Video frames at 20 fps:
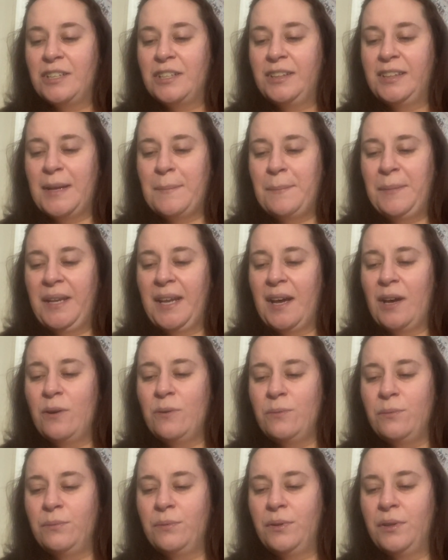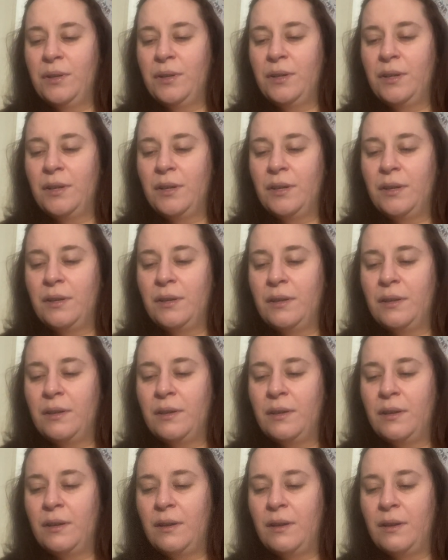let me know.
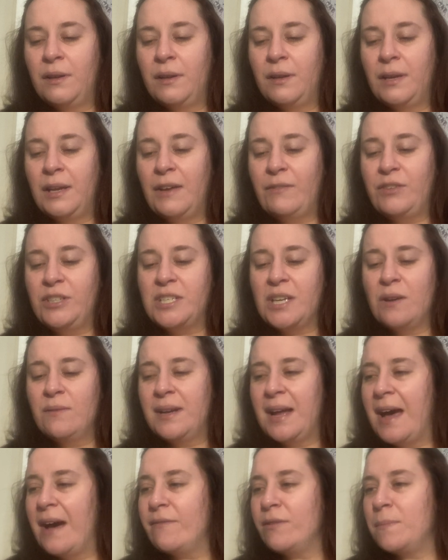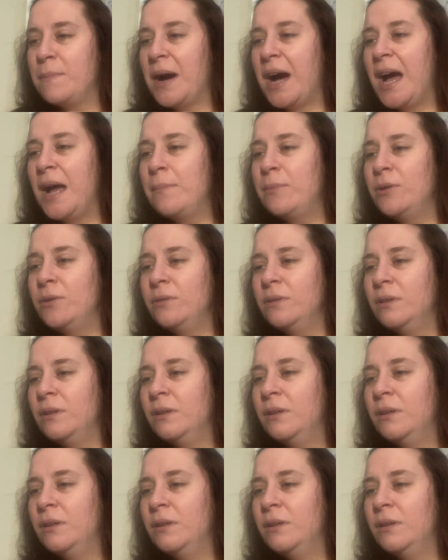If you don't have a Bible,